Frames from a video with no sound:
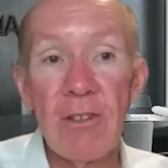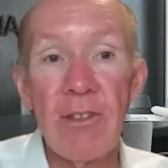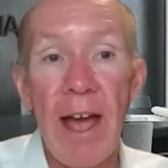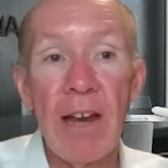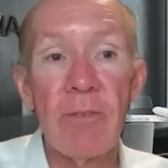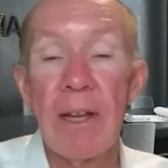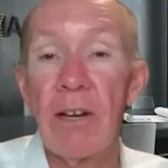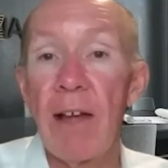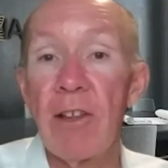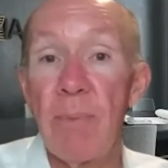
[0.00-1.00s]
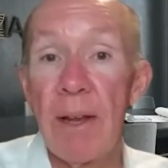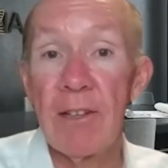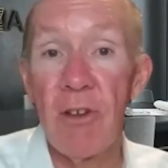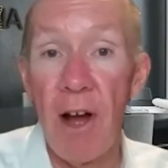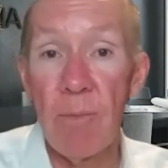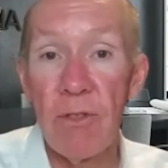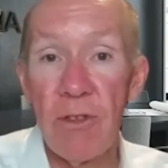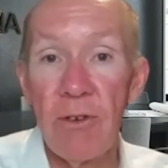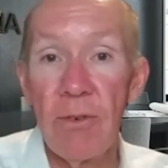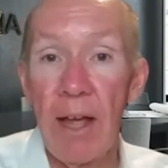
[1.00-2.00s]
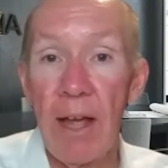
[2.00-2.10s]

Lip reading: you, Dan. It's been great spending time with you.